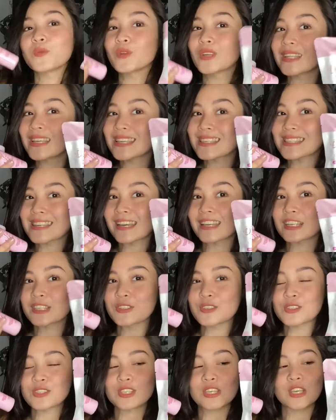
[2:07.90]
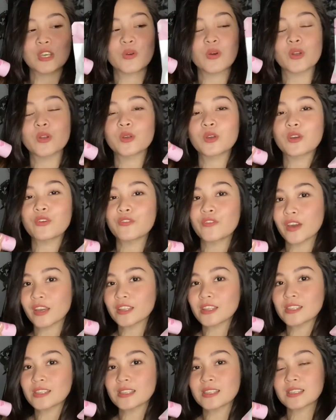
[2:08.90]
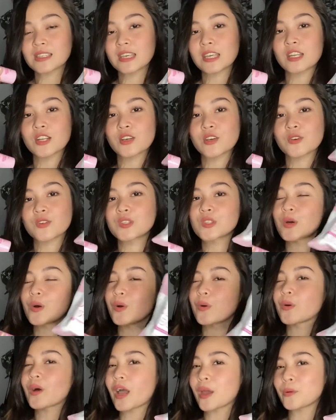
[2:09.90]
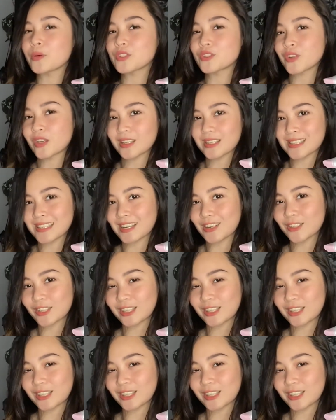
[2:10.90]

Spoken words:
really excited to see kung ano yung effect niya sa skin ko, so I will try this out